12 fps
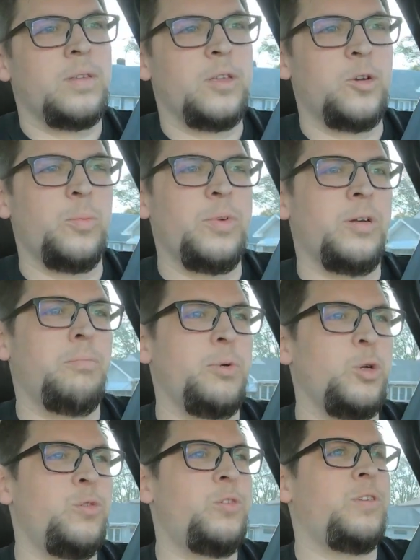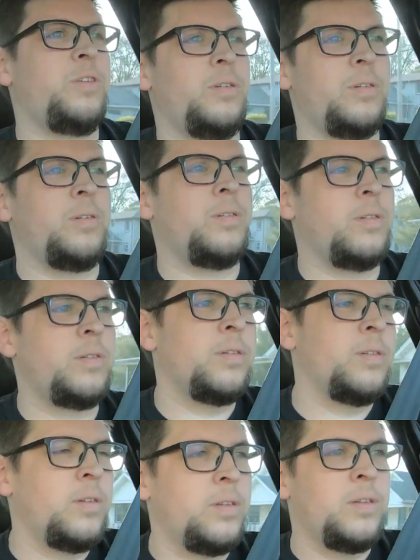little bit of boost.
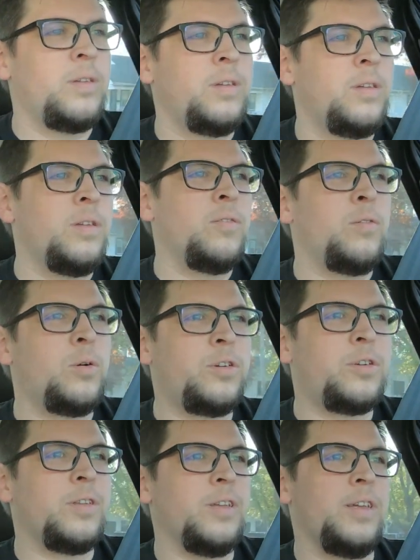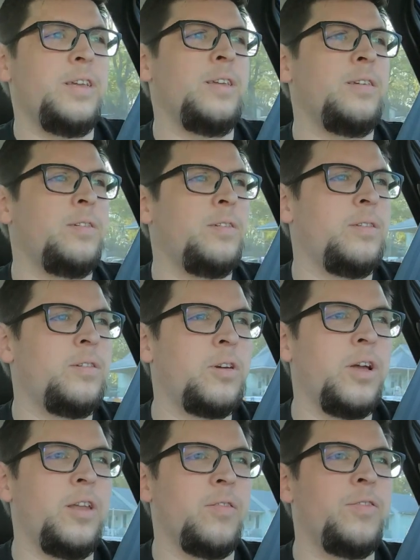Fortunately,
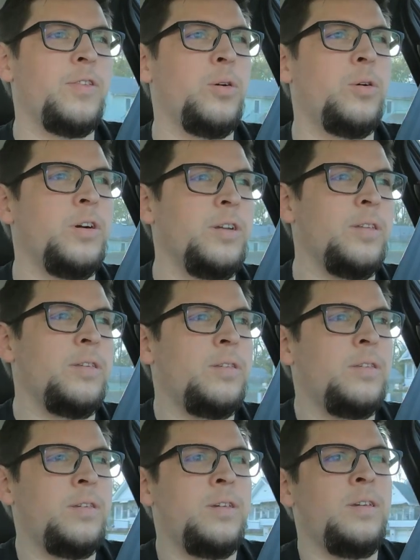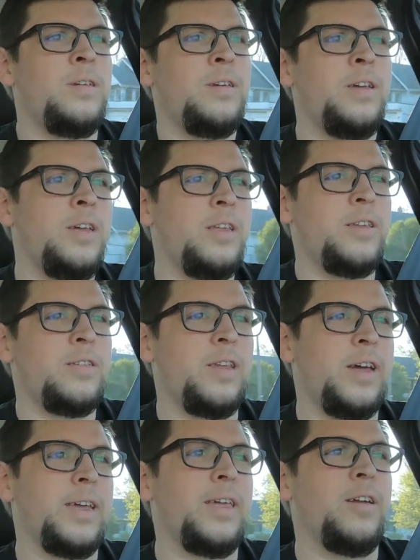trying to floor it, it does
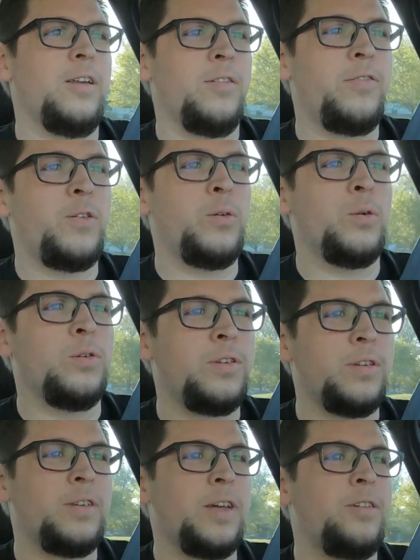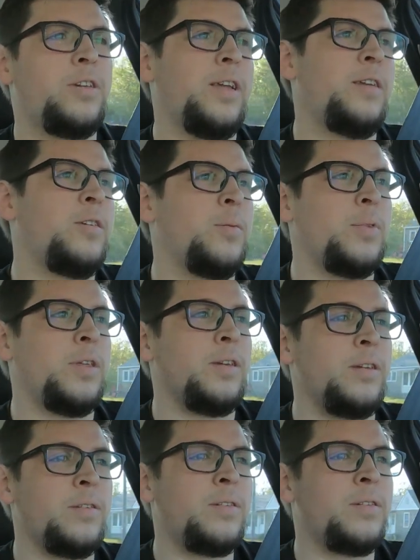not get enough fuel since I changed some
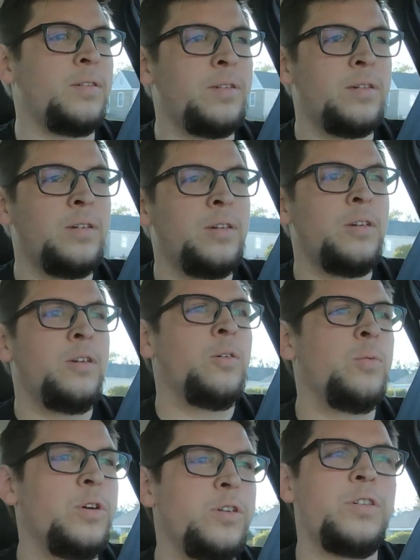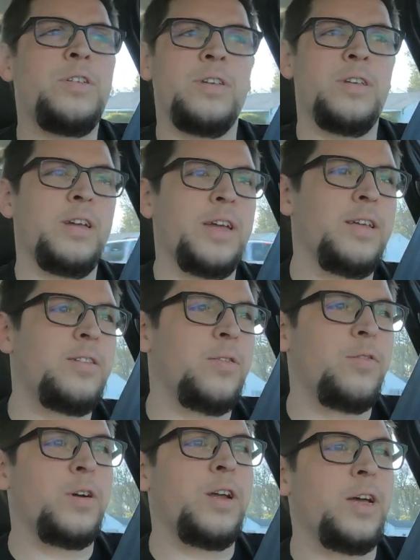things, which I guess I
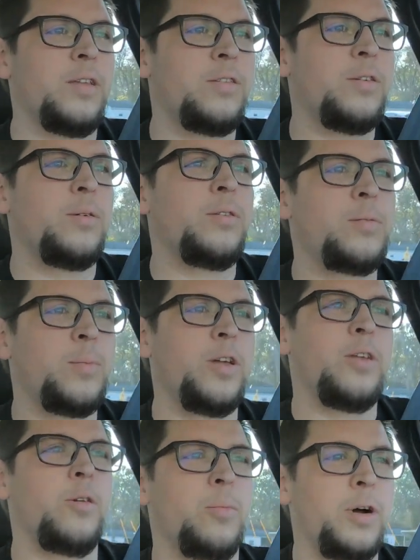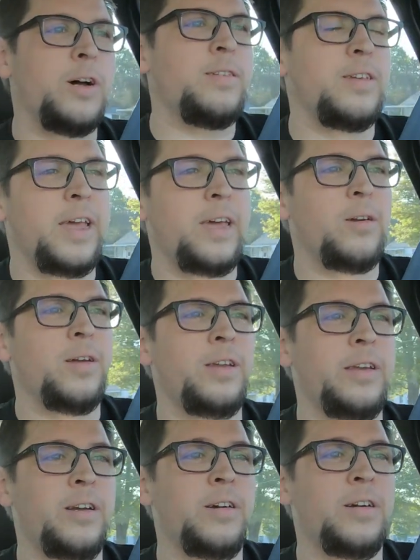forgot. Some of the other mods he had on
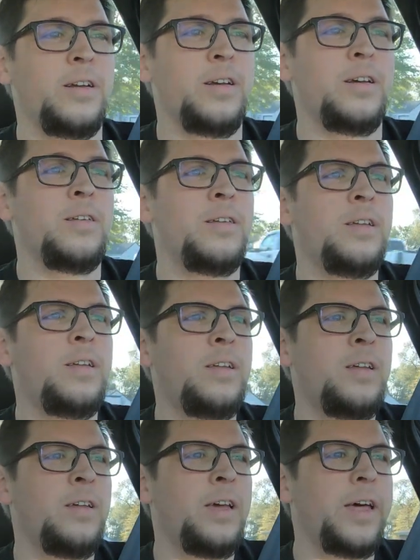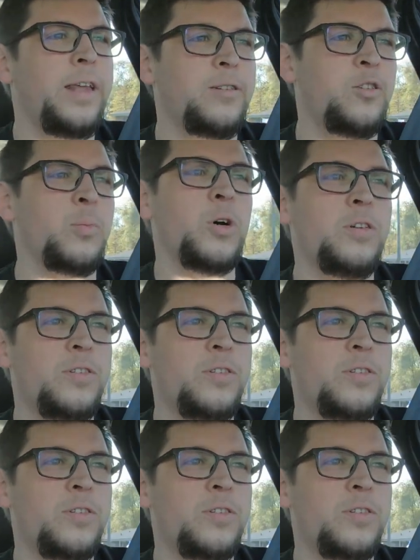here had a small